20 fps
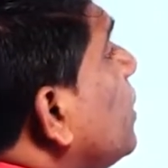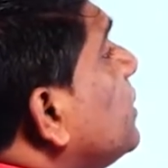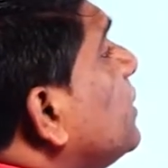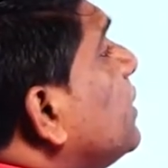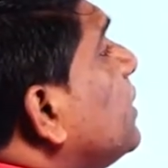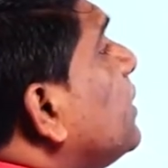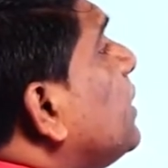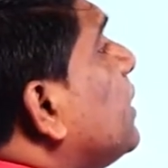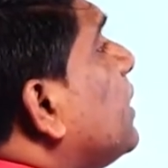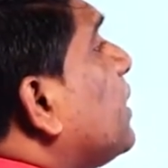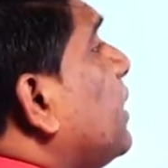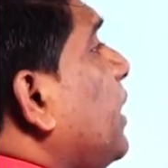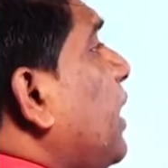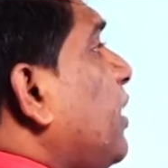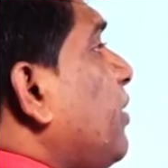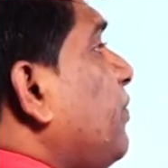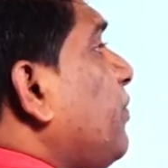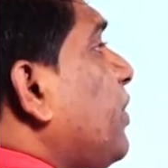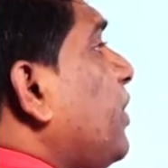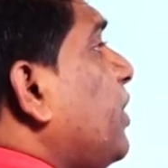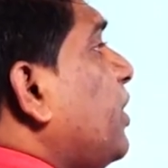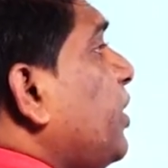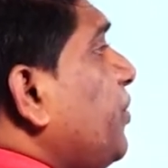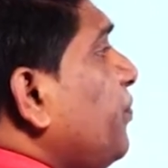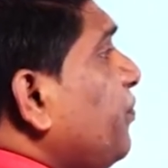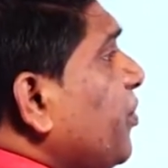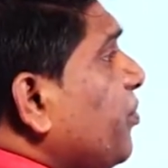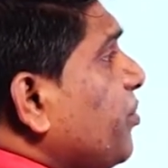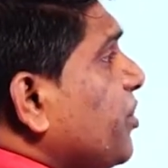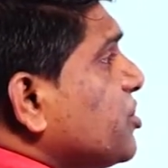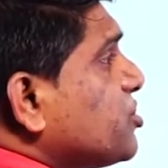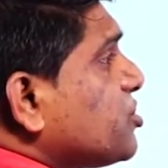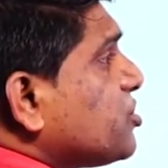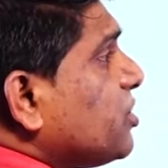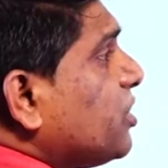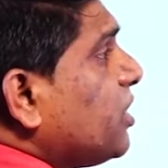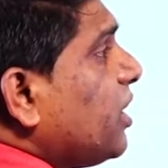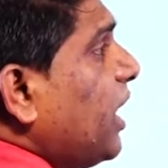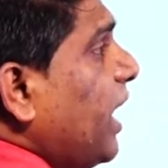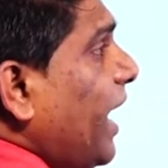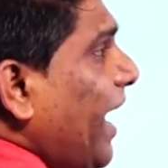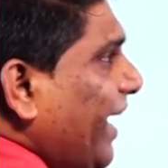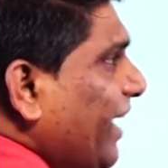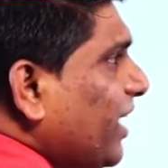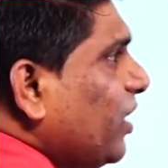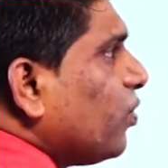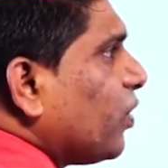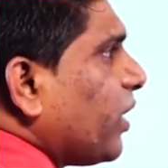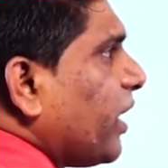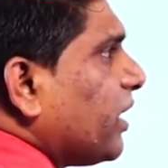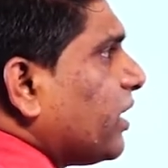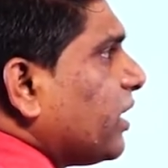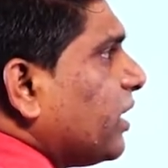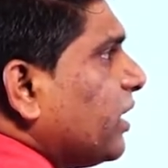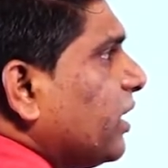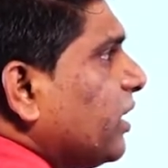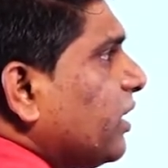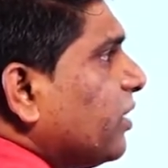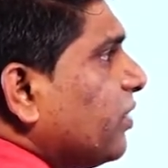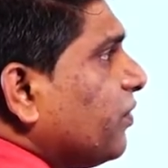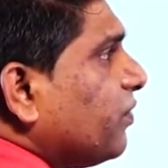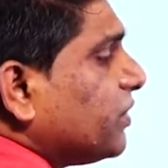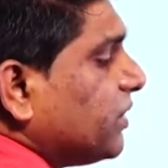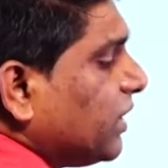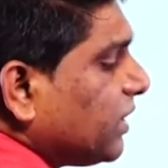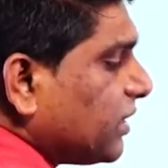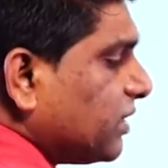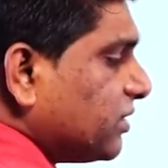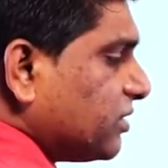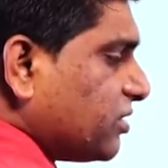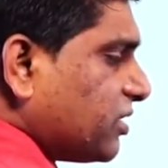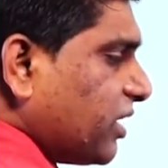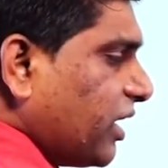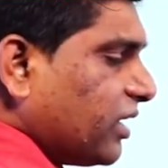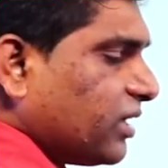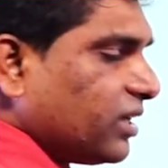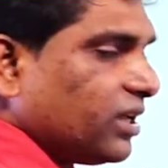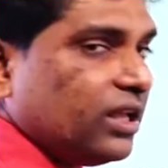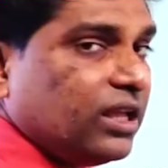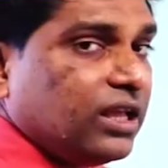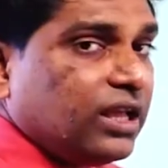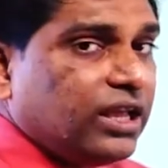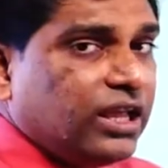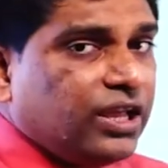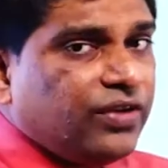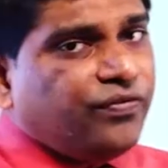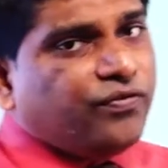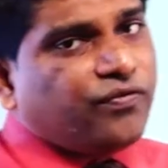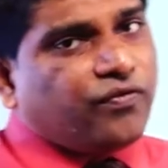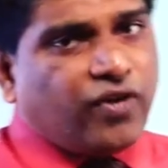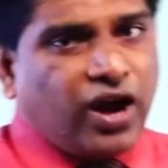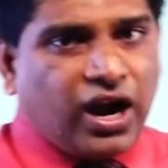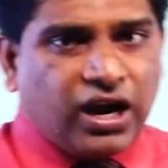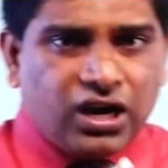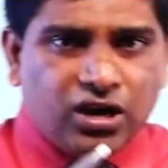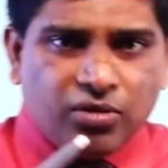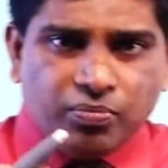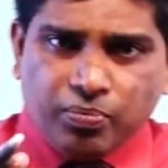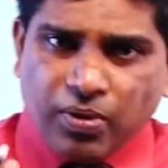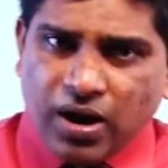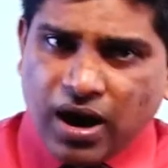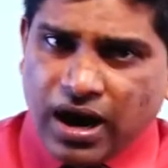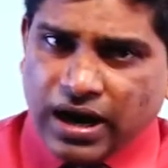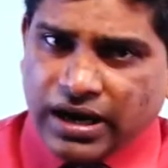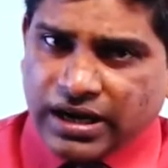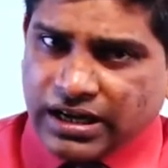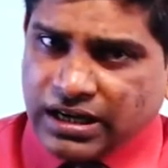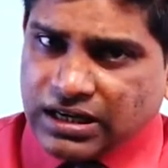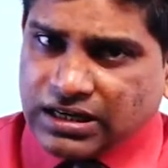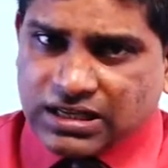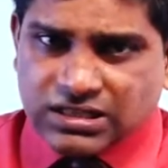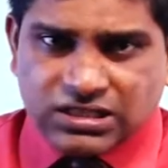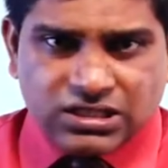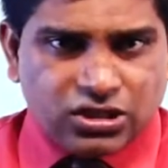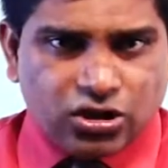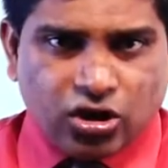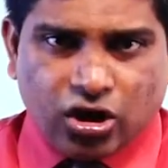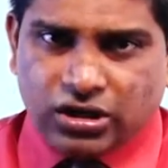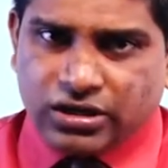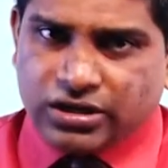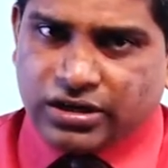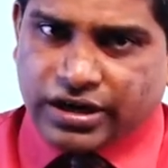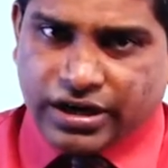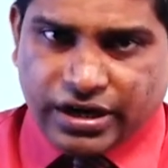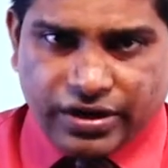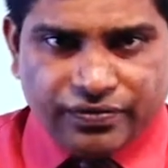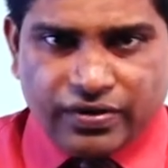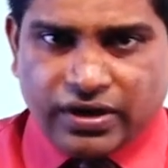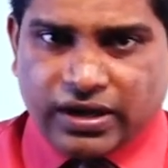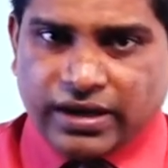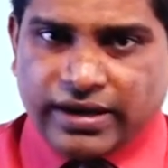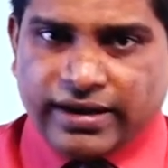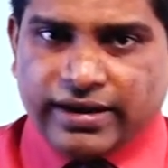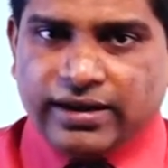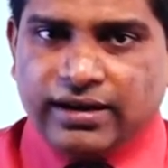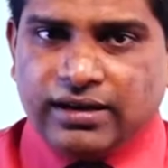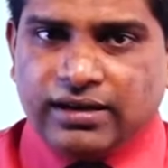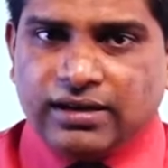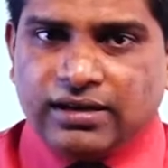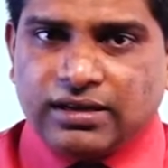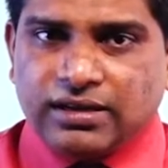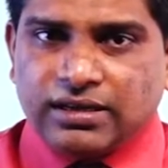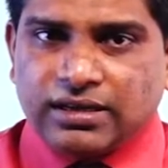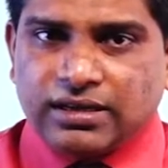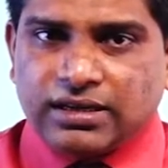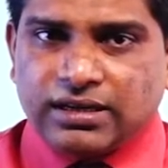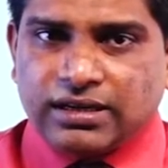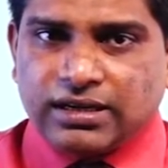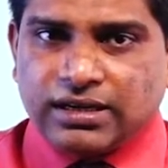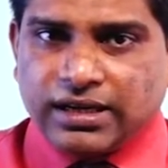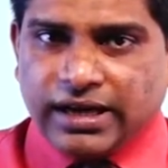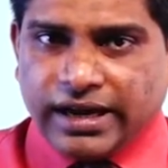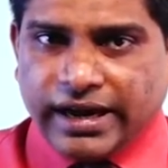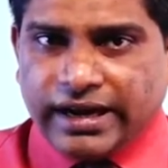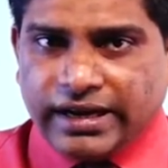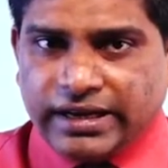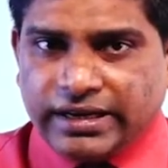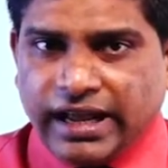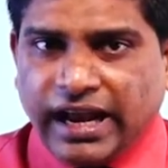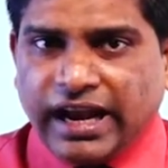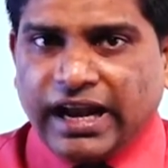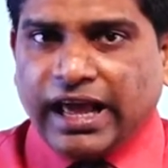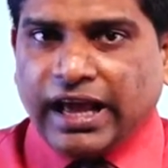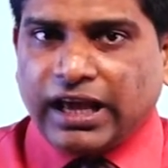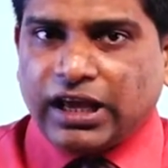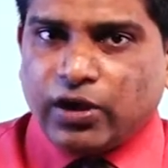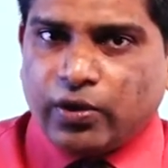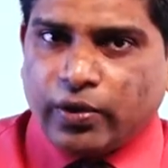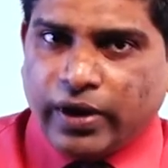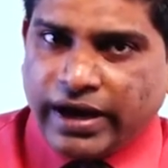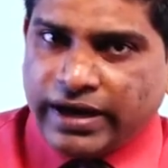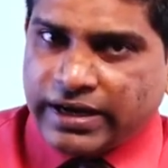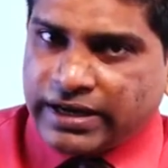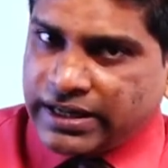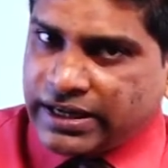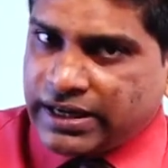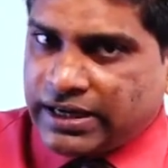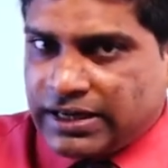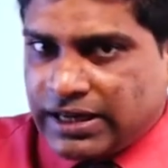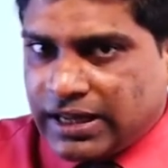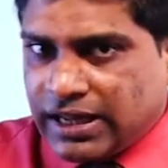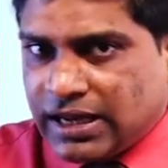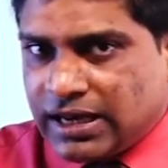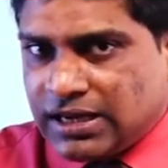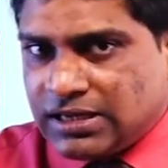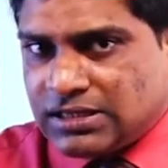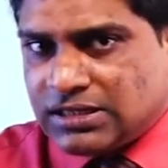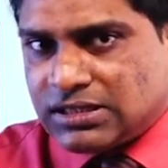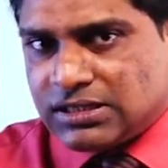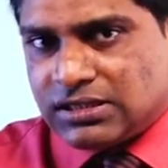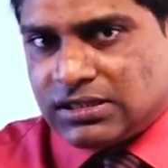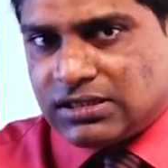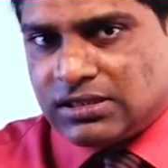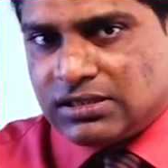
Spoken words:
the relevant information accurately for the contract. If one party does not reveal correct and accurate details,